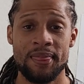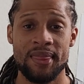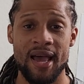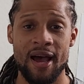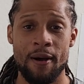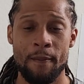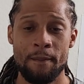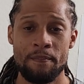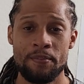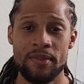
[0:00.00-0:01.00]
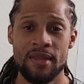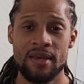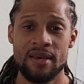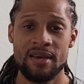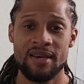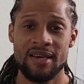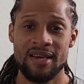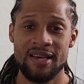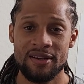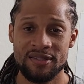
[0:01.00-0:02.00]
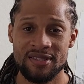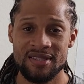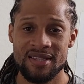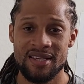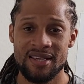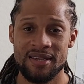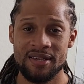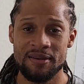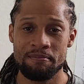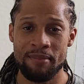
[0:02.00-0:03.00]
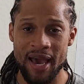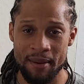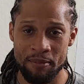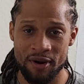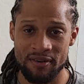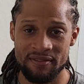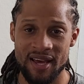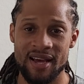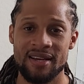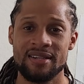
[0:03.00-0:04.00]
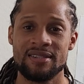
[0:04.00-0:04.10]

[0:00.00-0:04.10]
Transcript: Now, here's the bad part of that.